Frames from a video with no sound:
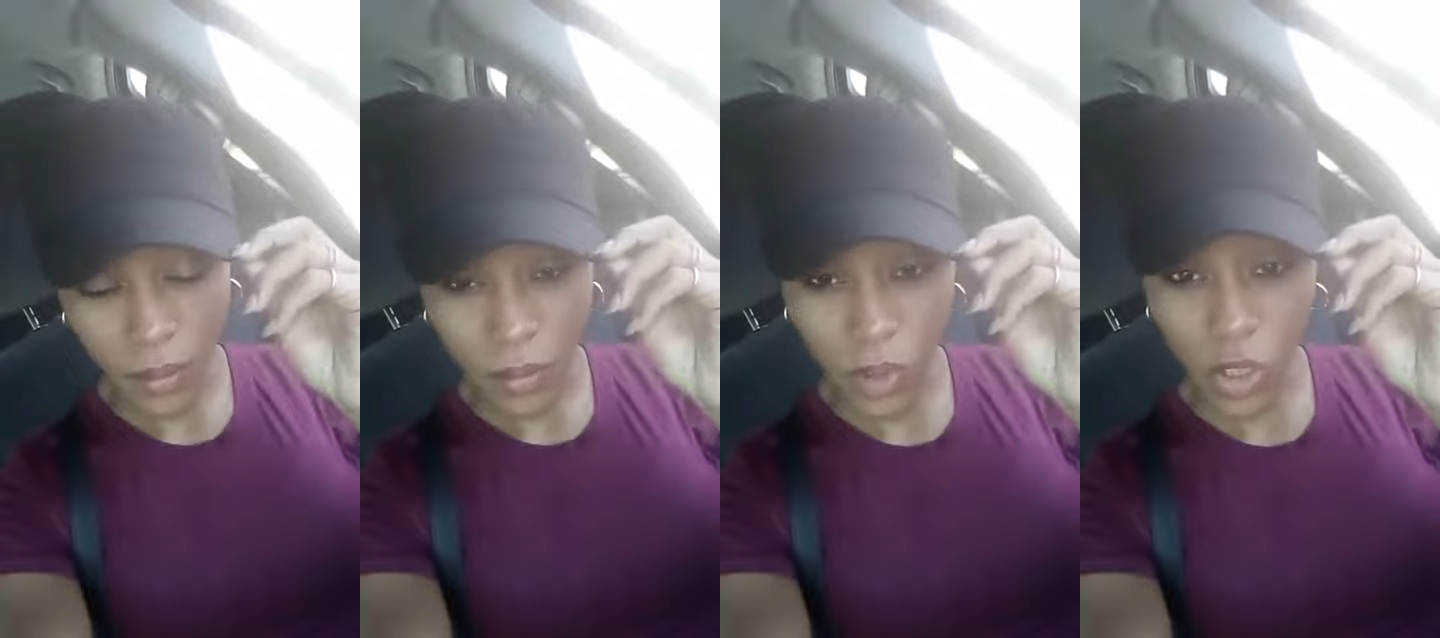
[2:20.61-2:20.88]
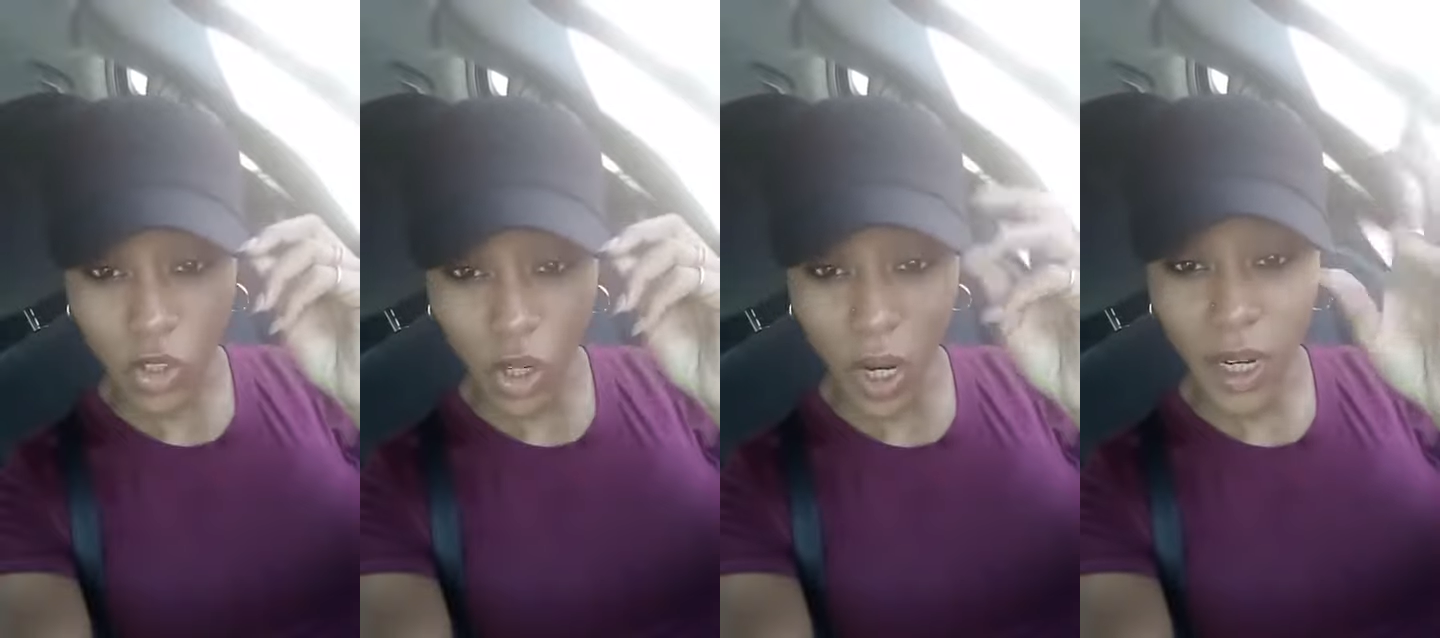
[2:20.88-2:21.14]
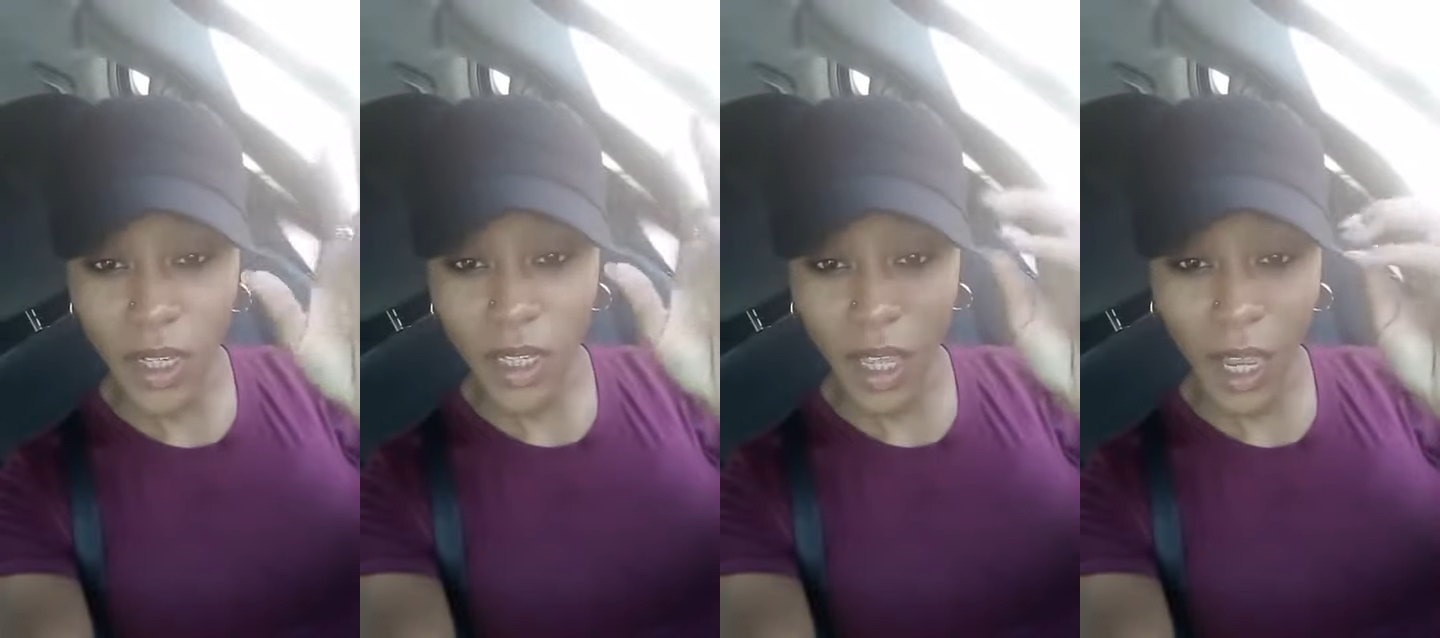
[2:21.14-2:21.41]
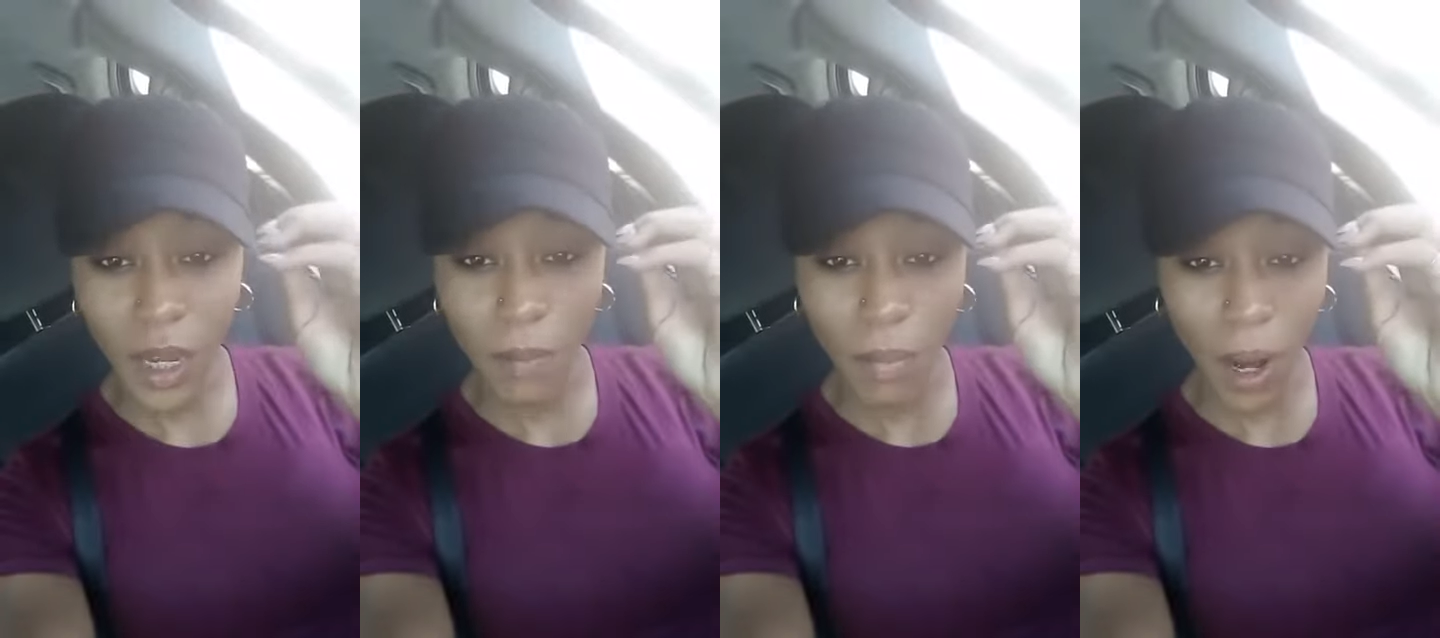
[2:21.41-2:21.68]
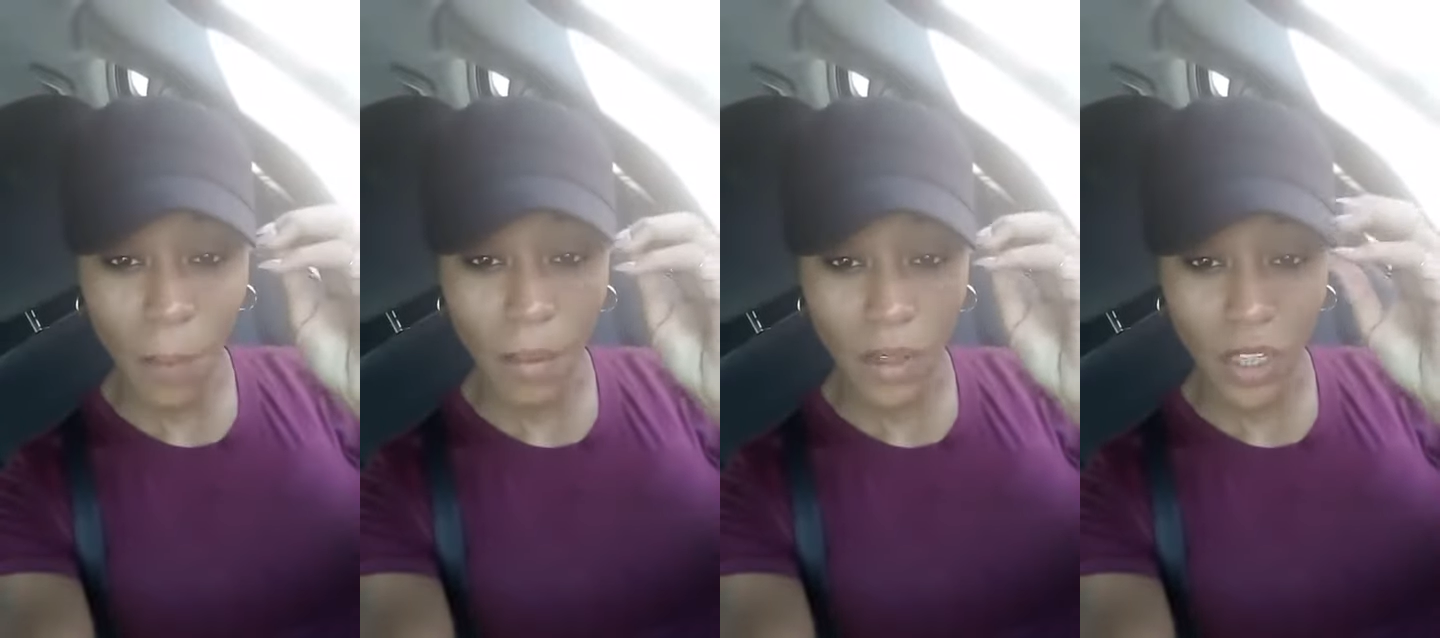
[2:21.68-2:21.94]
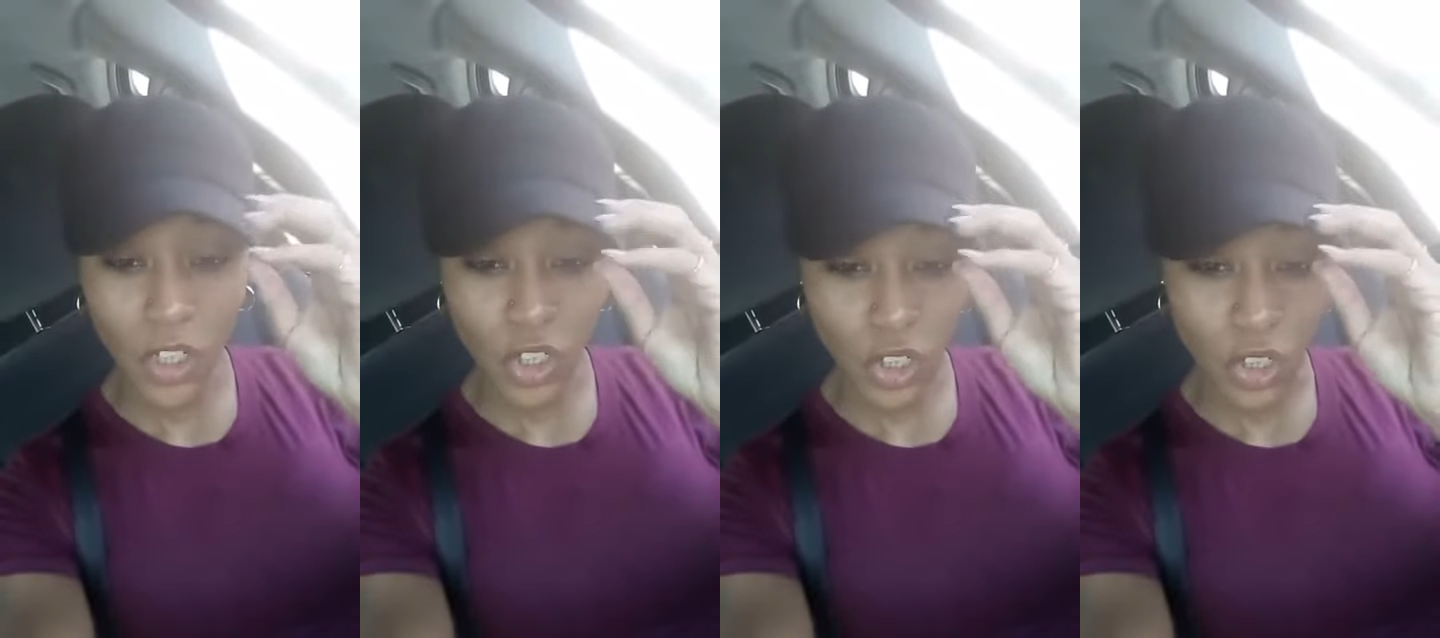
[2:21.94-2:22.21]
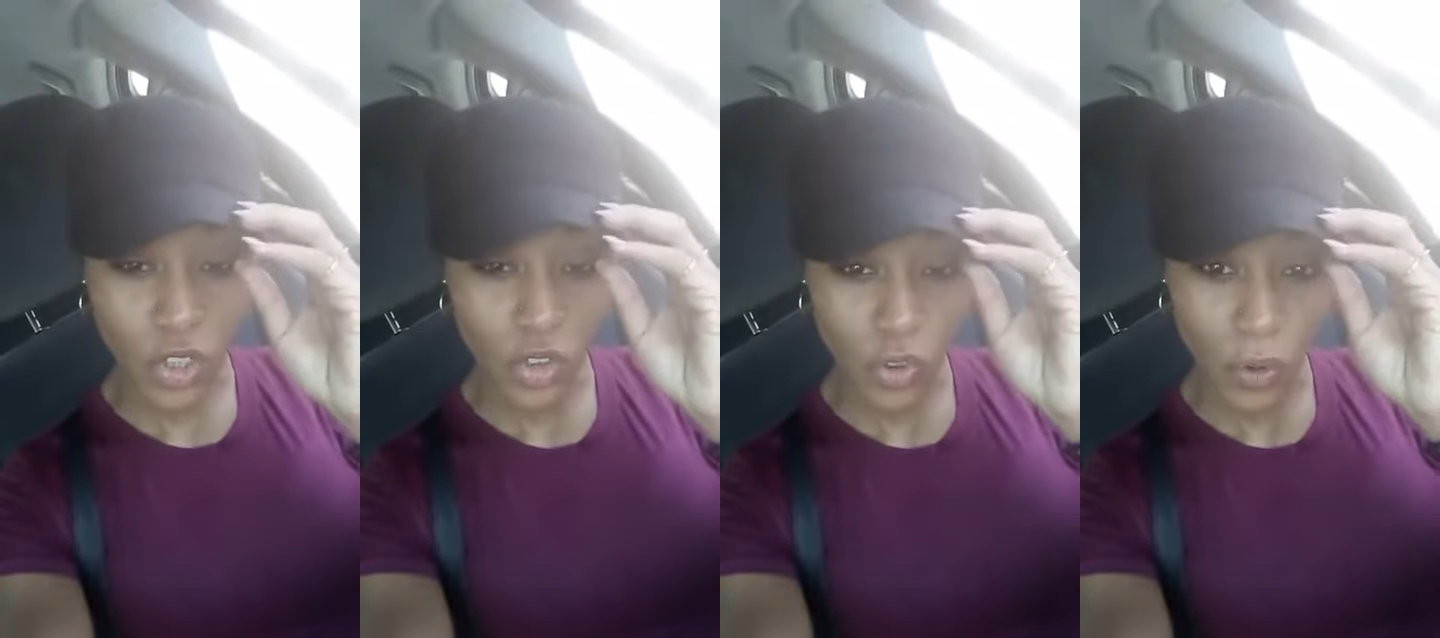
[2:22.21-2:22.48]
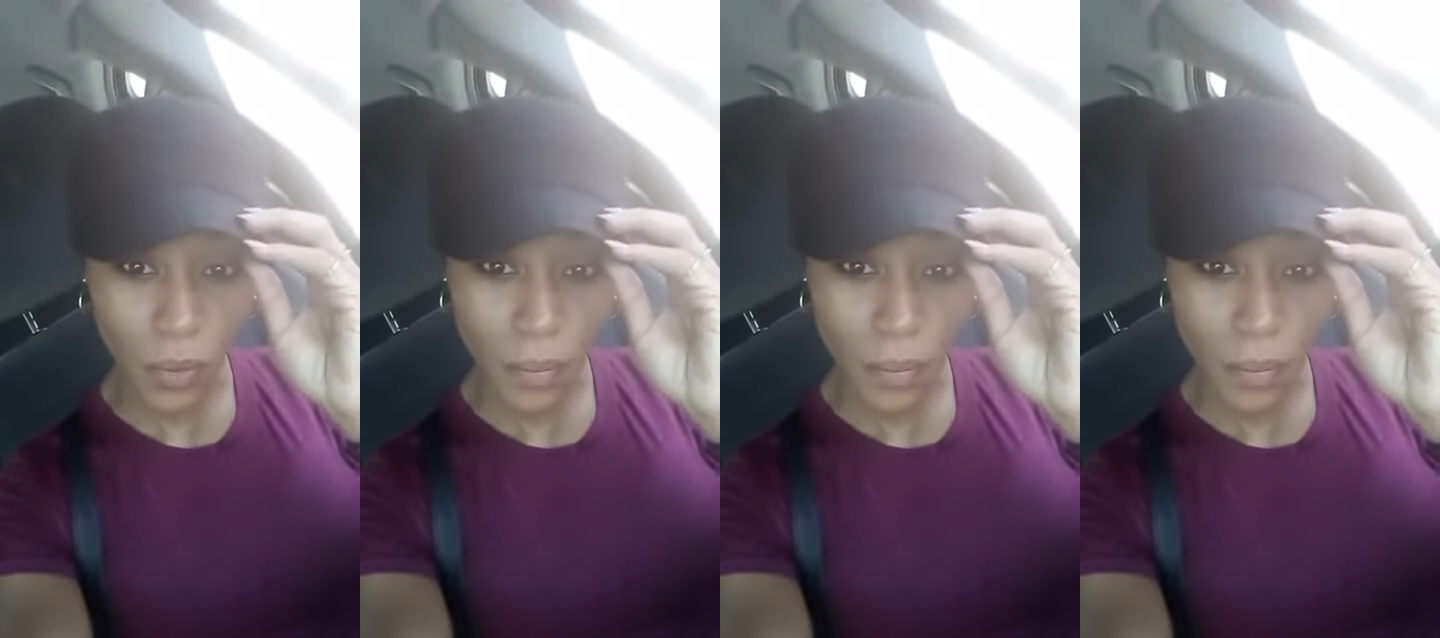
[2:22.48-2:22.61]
They're trying to gain population control.